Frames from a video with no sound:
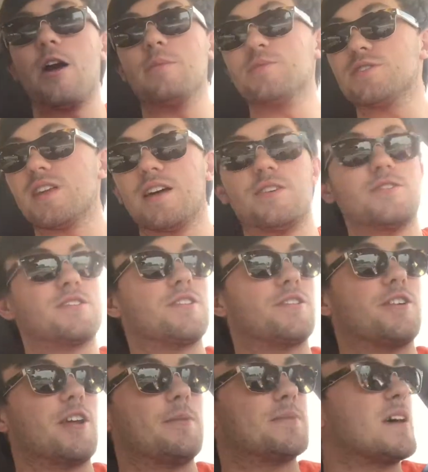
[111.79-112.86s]
I'm just not using their
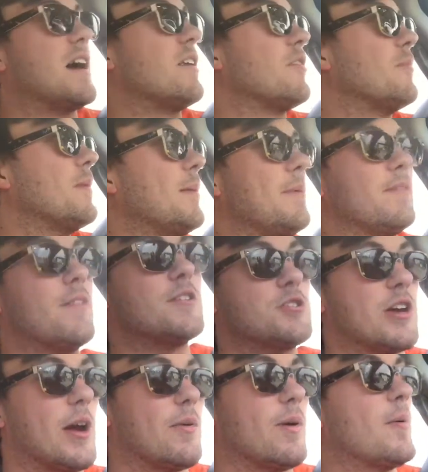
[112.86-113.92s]
names. I don't know. Maybe
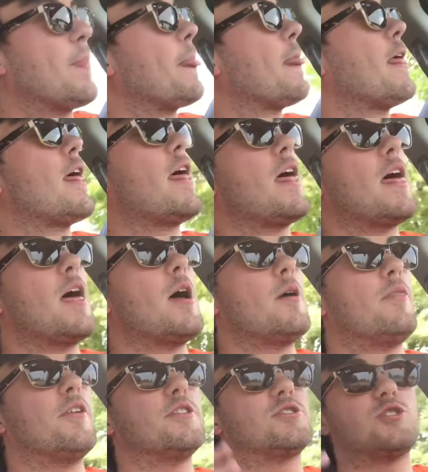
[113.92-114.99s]
eventually I will.
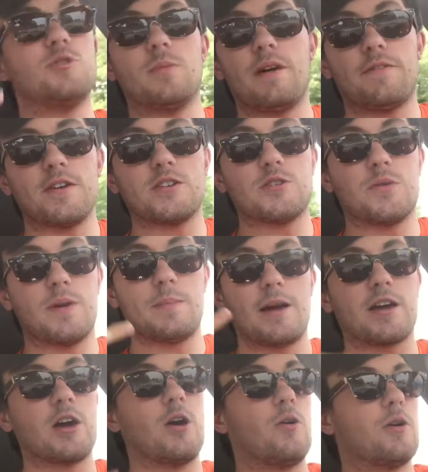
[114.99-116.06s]
There are two of my friends who are in
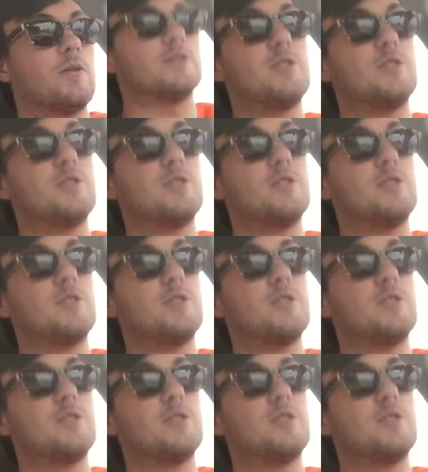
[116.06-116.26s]
my cohort,